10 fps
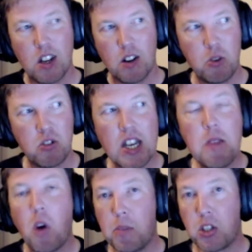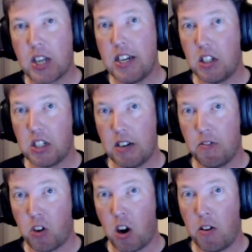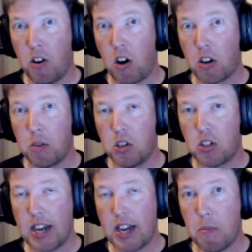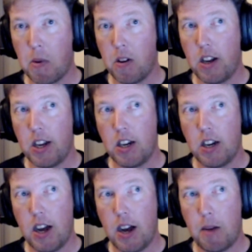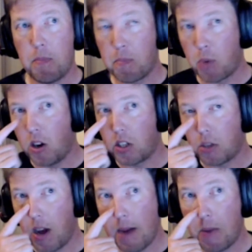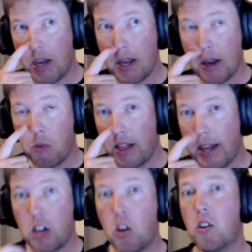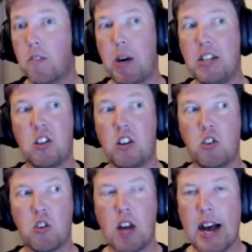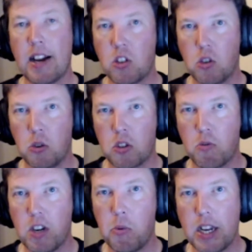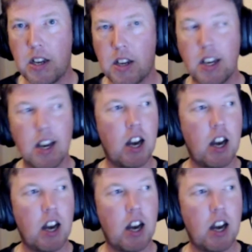we've seen what Mercedes did, for argument's sake, in prior to Miami, where they basically took a hacksaw to the rear wing, and